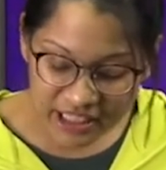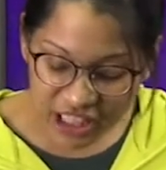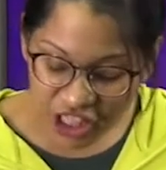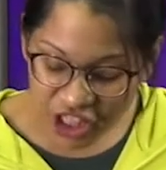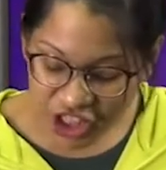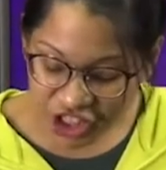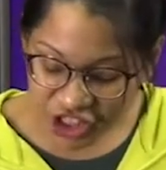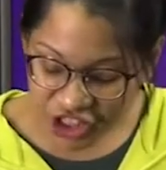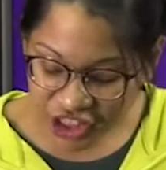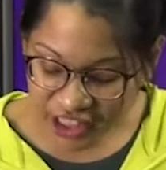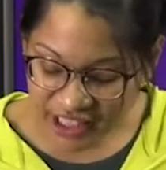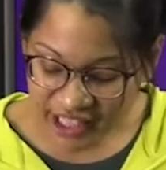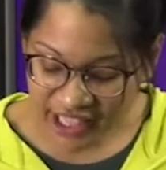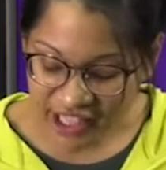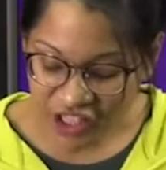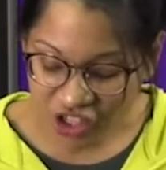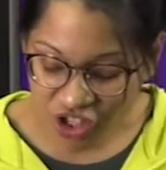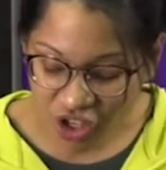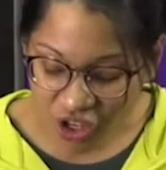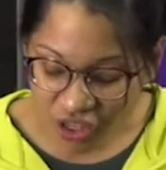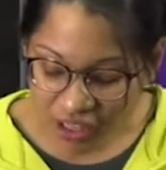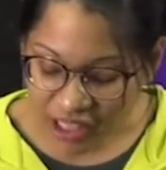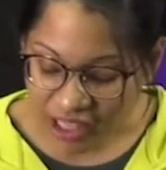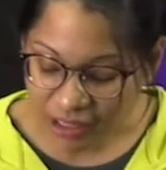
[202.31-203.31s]
Arshia
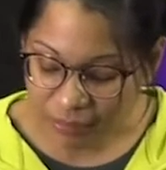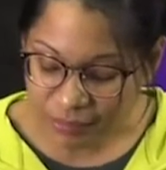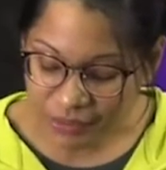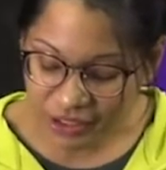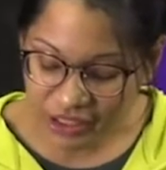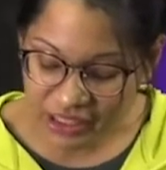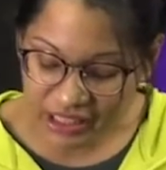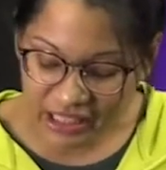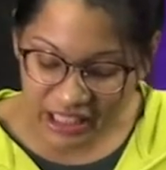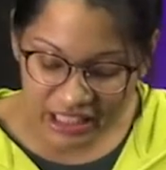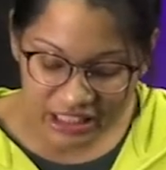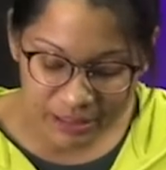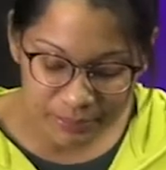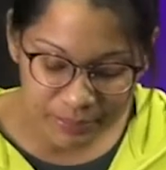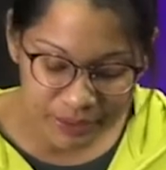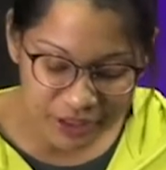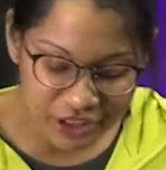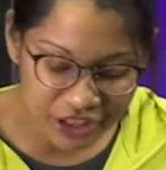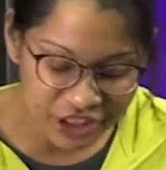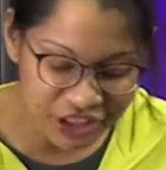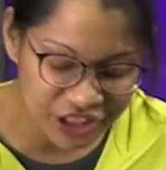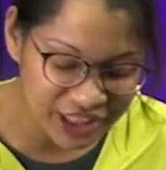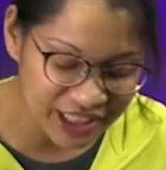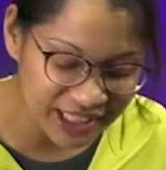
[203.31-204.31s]
cannot come to class
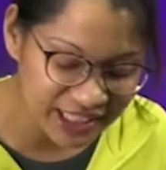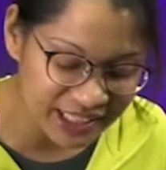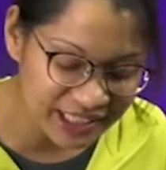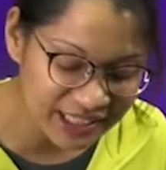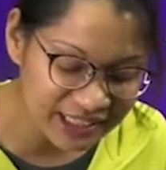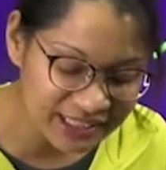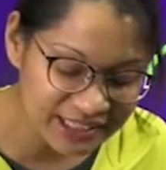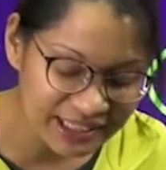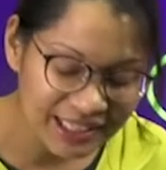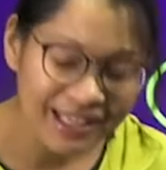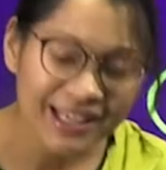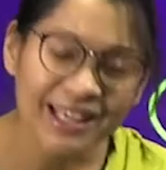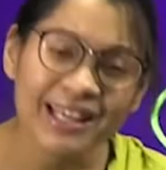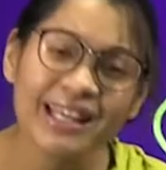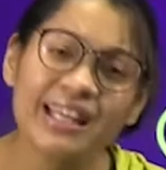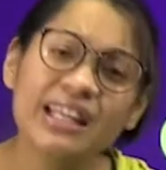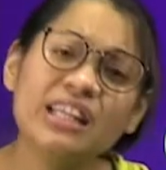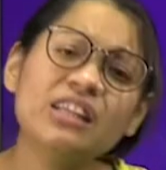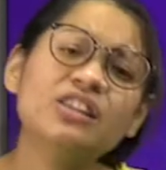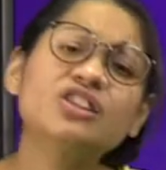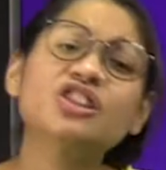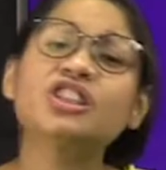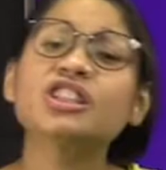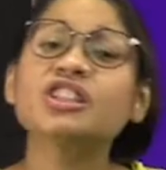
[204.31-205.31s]
because she is
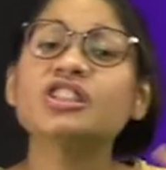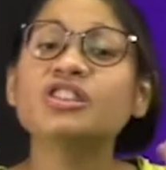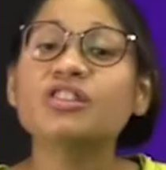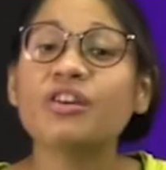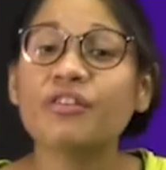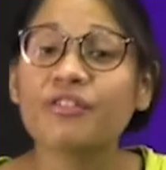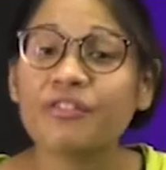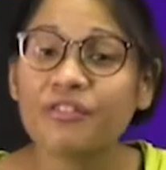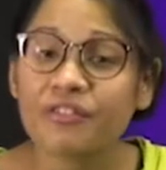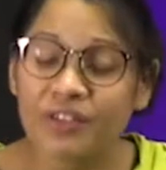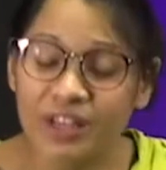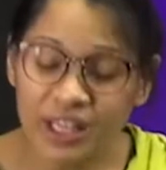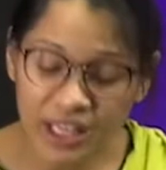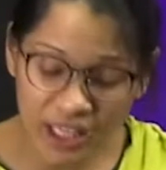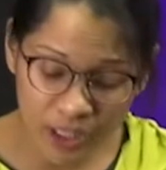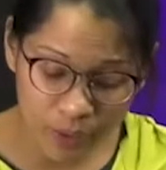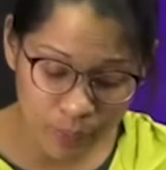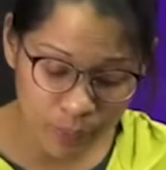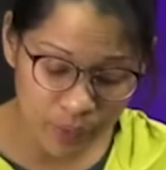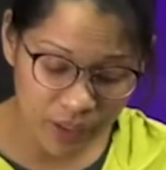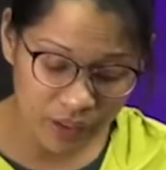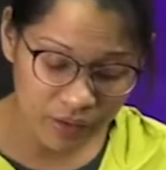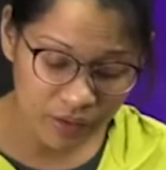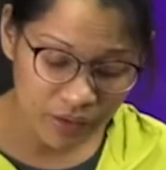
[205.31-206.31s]
ill, she's not feeling
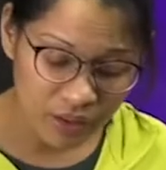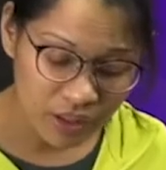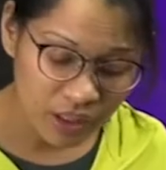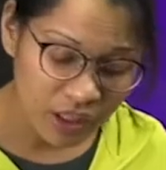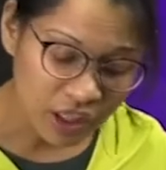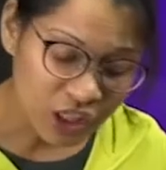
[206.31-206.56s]
well.